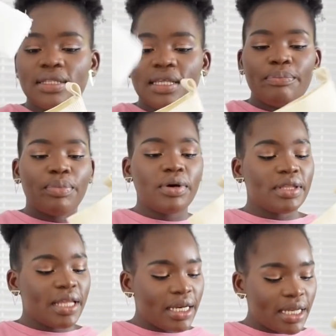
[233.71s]
they
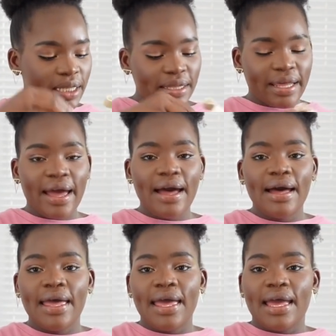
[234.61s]
put that in there,
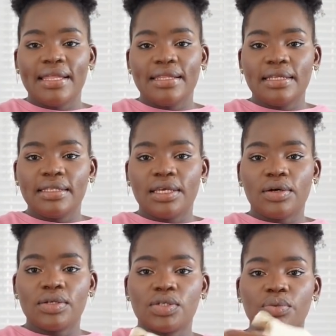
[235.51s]
and then they
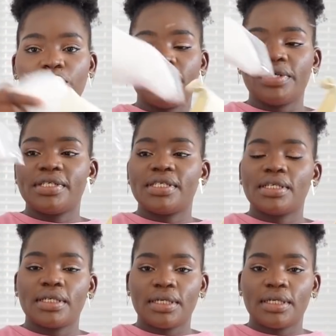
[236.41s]
also put